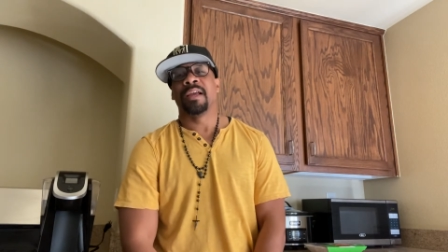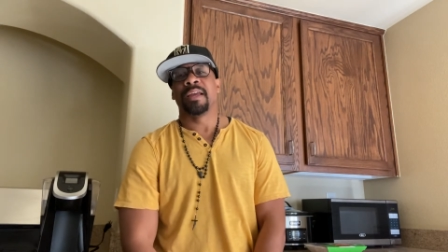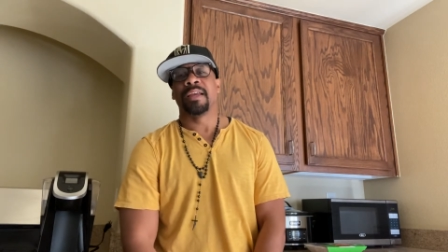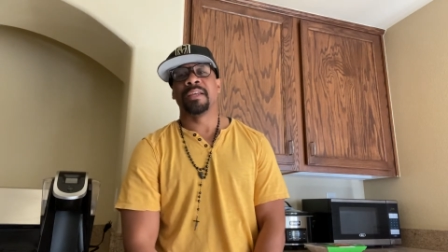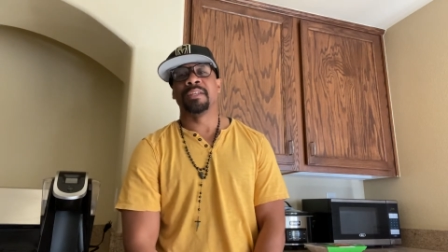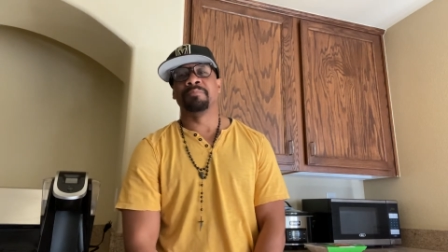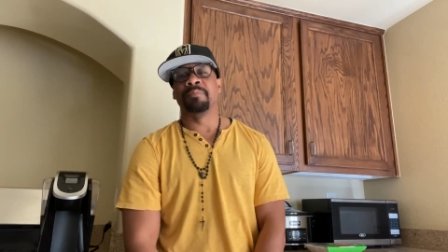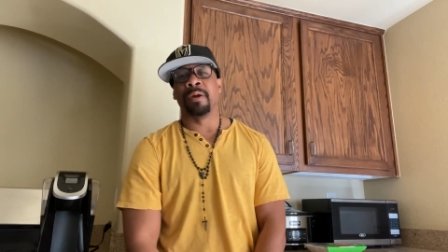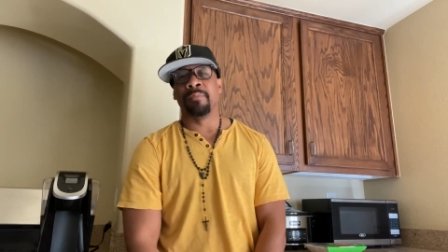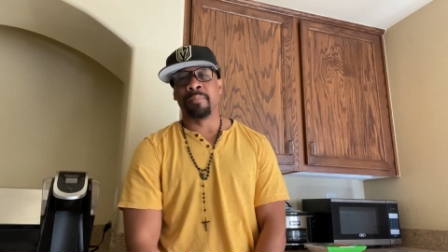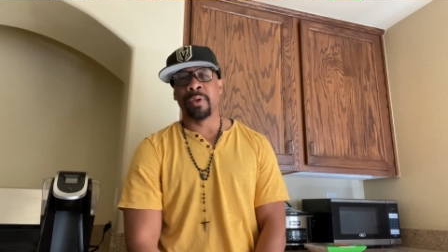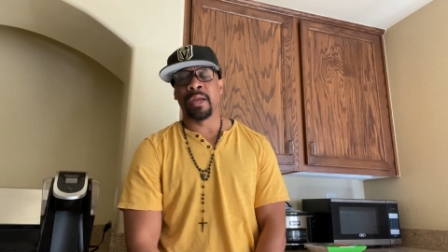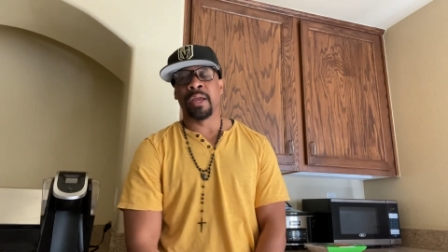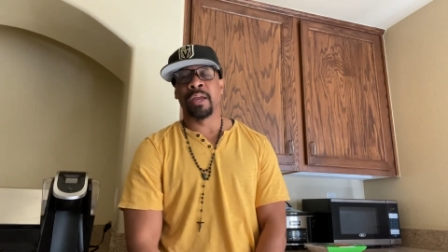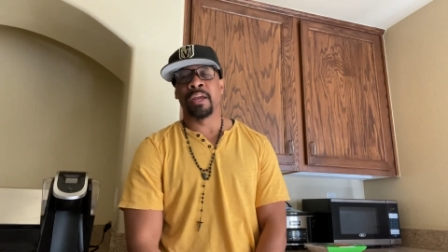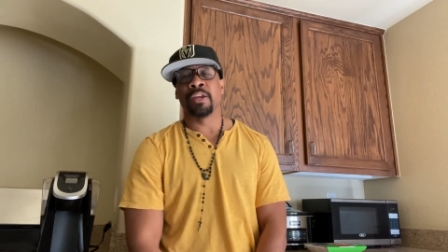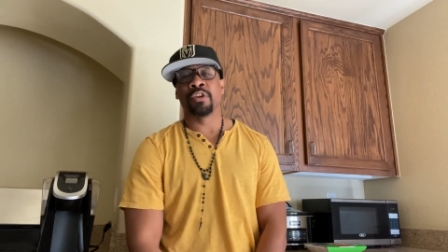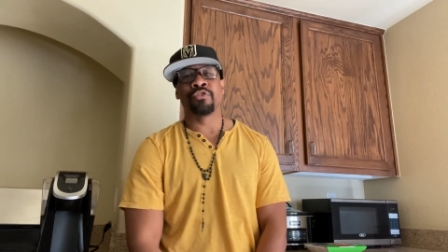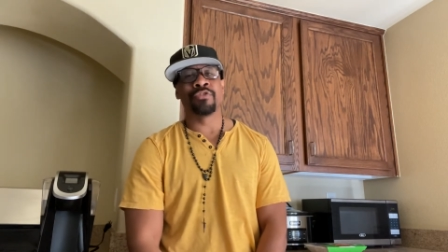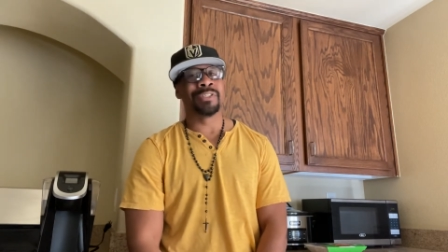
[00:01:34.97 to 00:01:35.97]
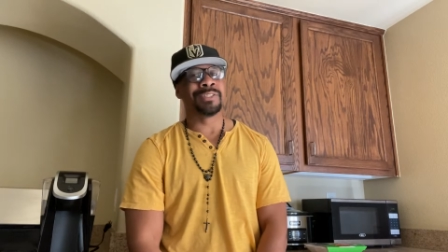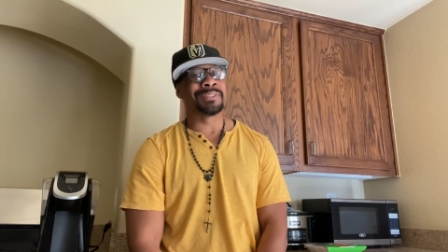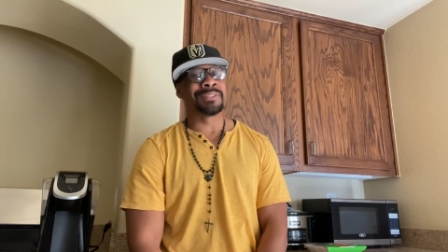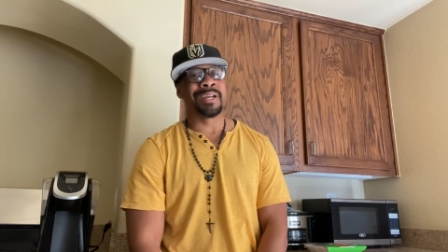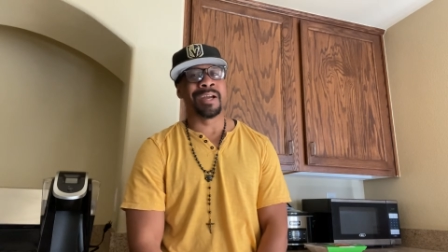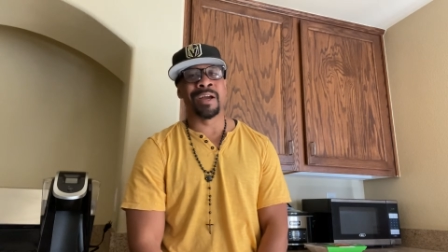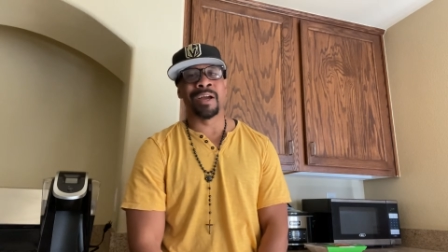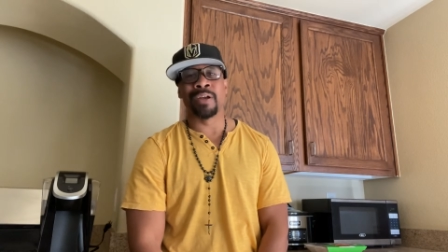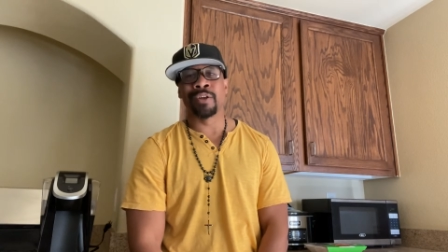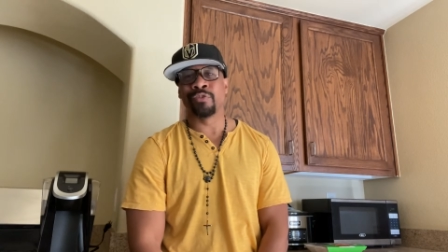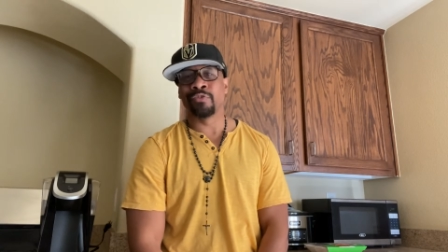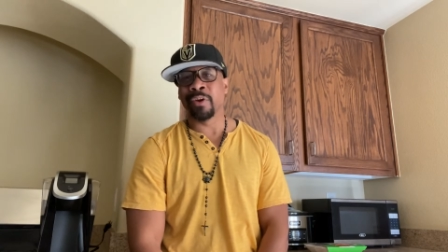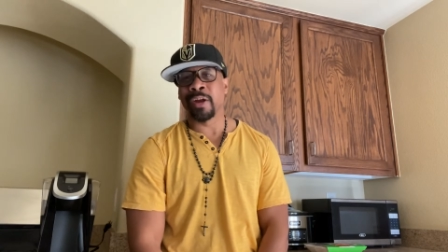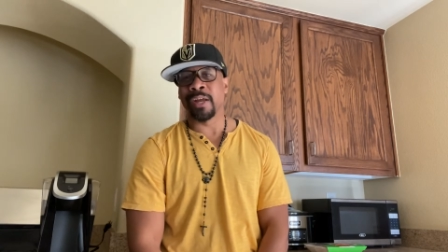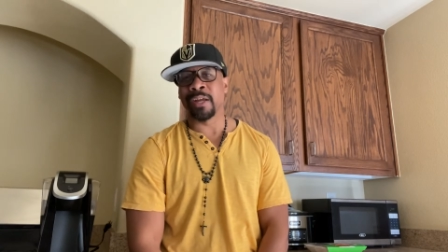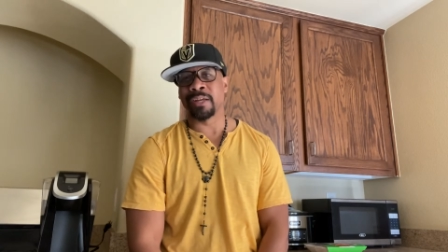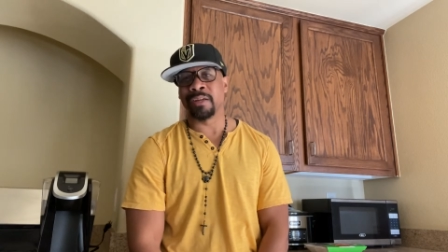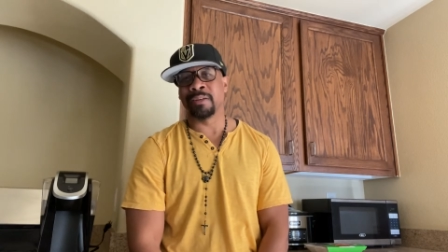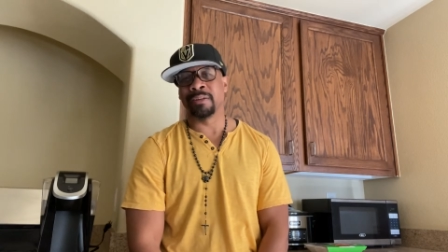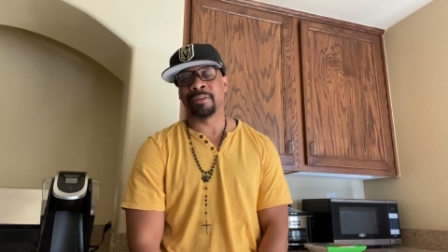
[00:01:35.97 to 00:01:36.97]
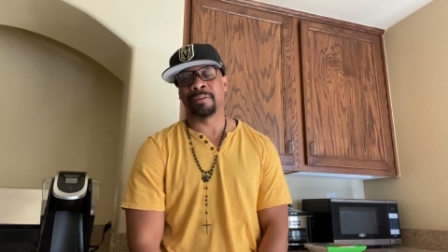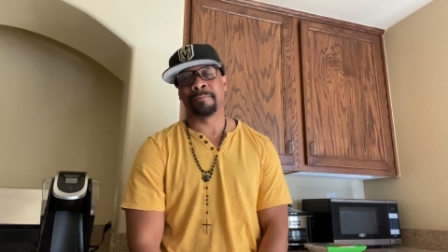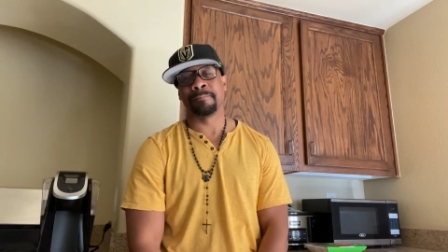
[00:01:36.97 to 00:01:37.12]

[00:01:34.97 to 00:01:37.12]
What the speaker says: is my man, Christon. Great.